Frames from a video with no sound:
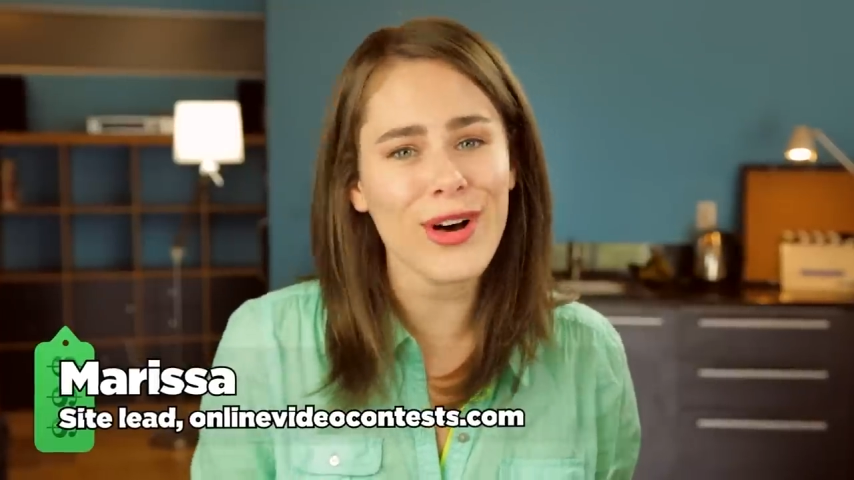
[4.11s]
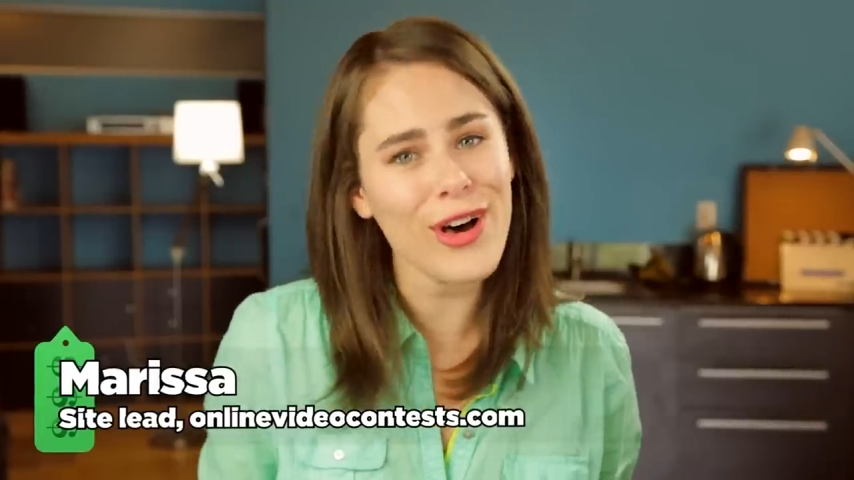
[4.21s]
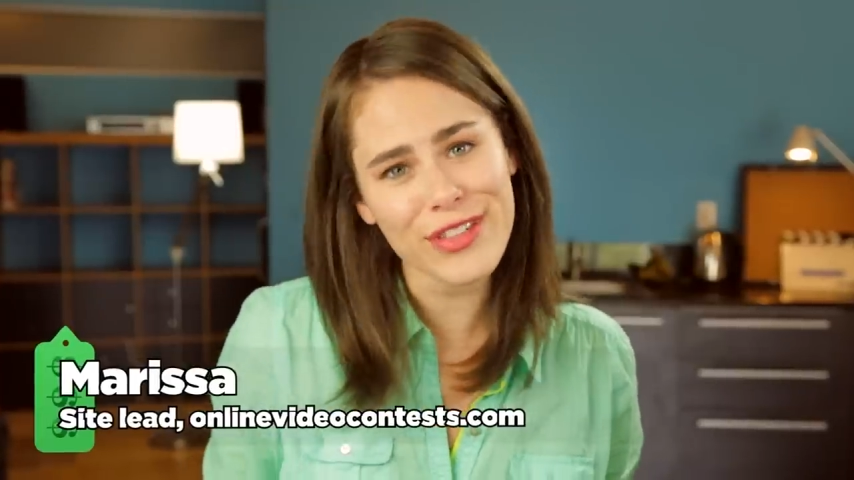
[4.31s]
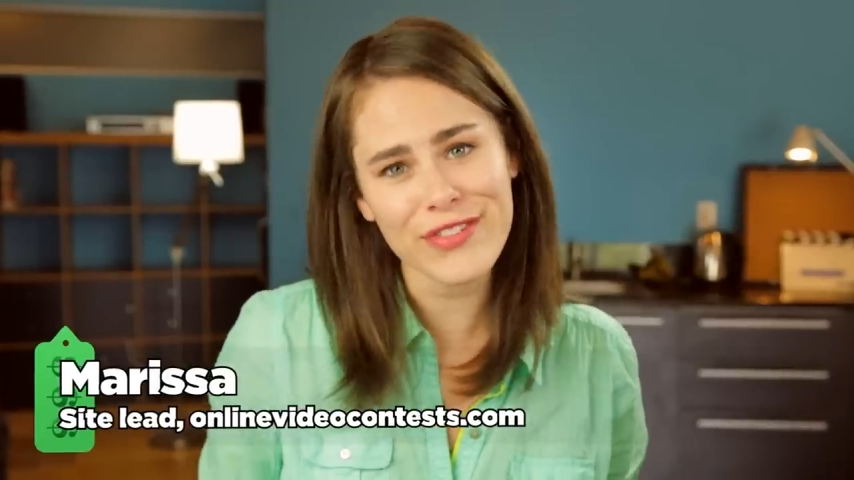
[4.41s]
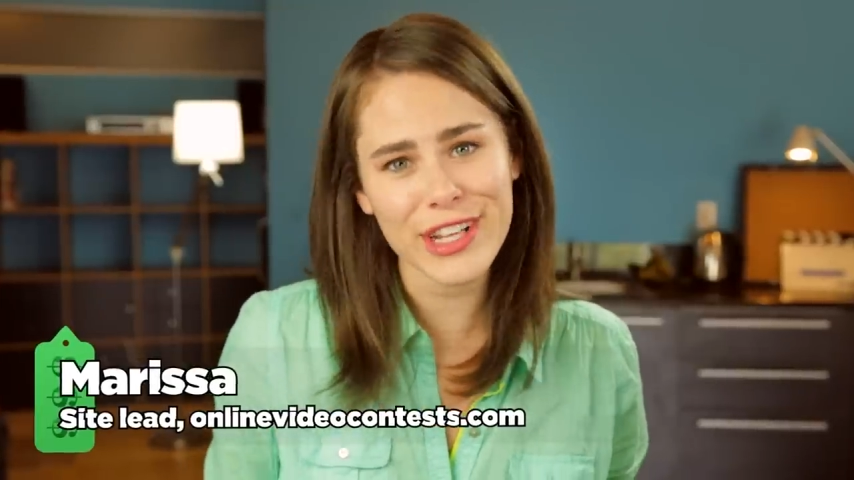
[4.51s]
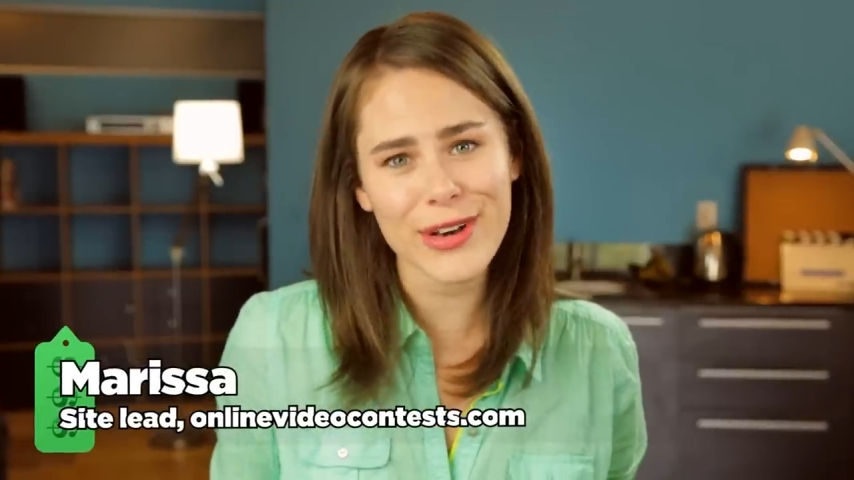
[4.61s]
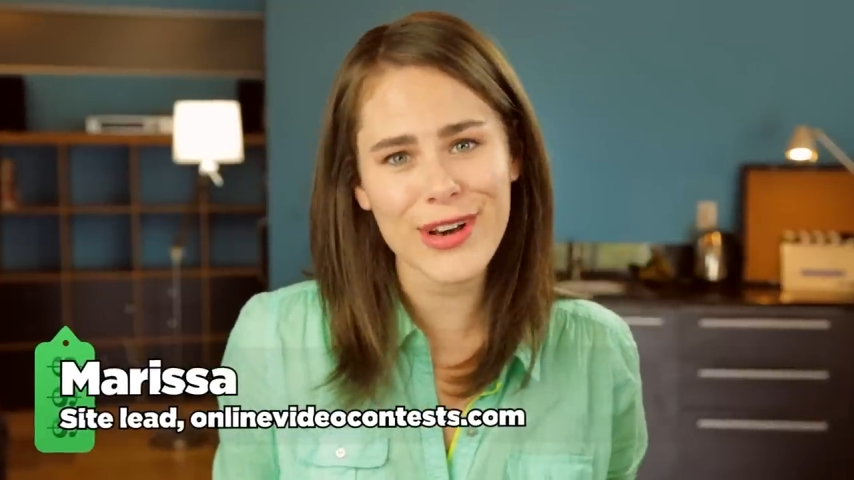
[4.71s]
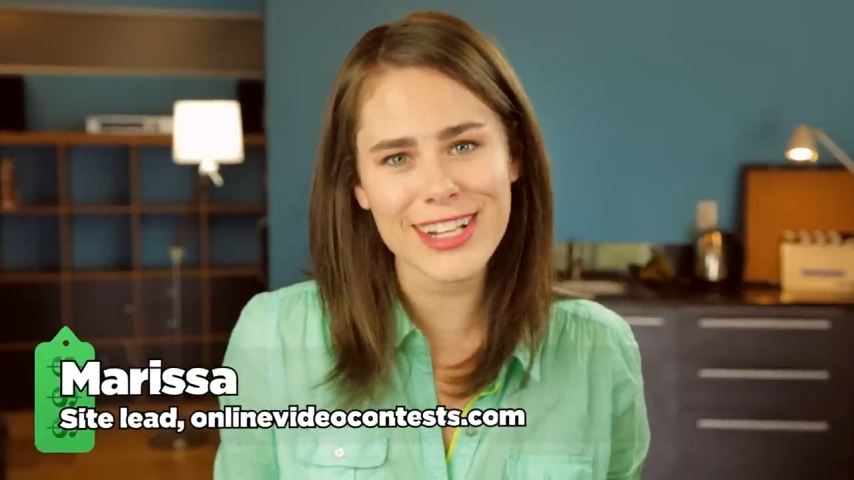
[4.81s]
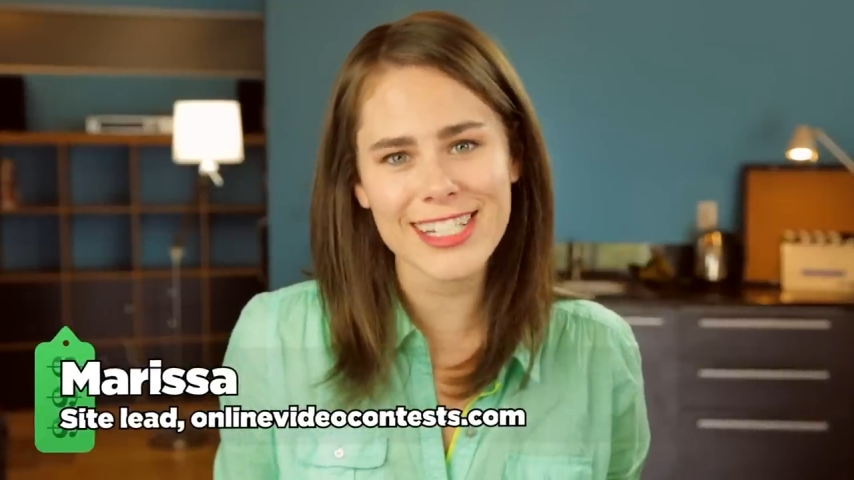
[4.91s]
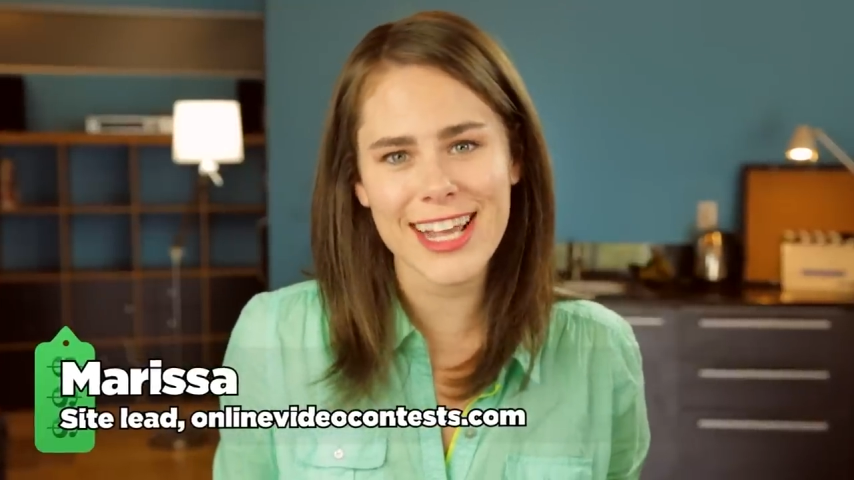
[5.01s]
all the video
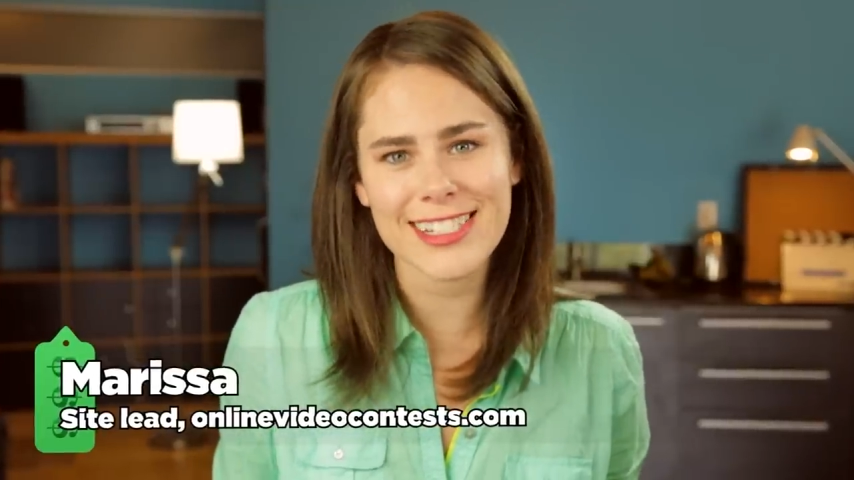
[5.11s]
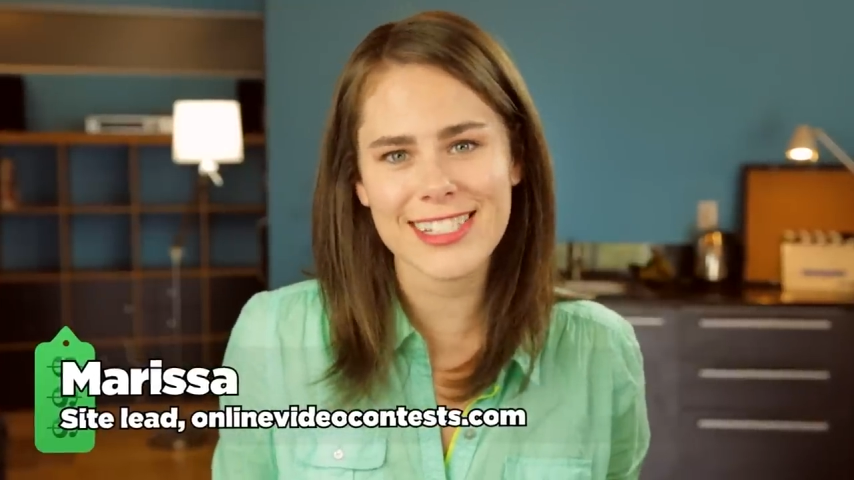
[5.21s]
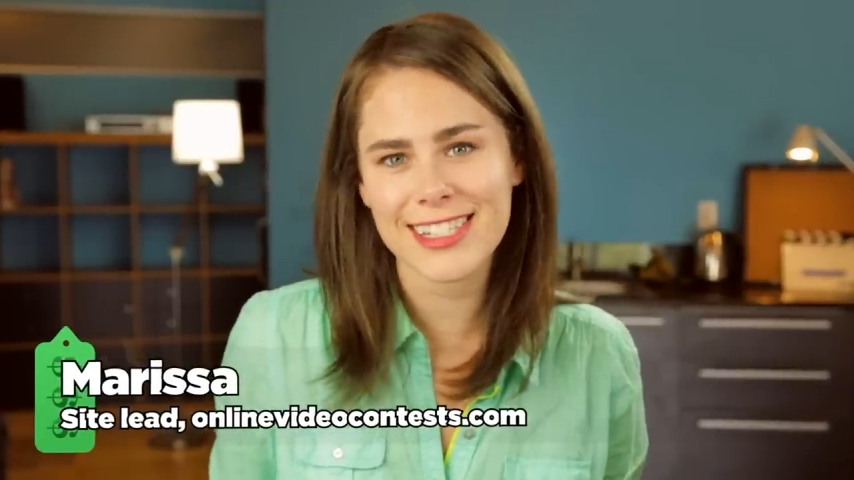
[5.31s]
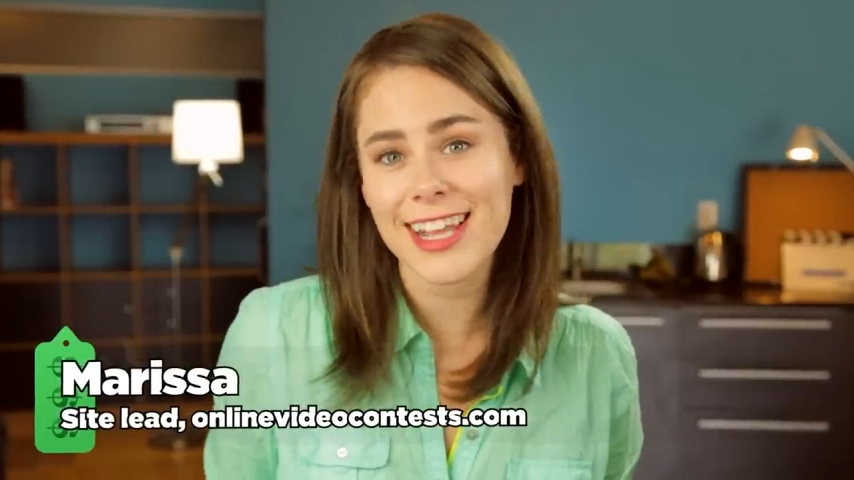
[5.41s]
contests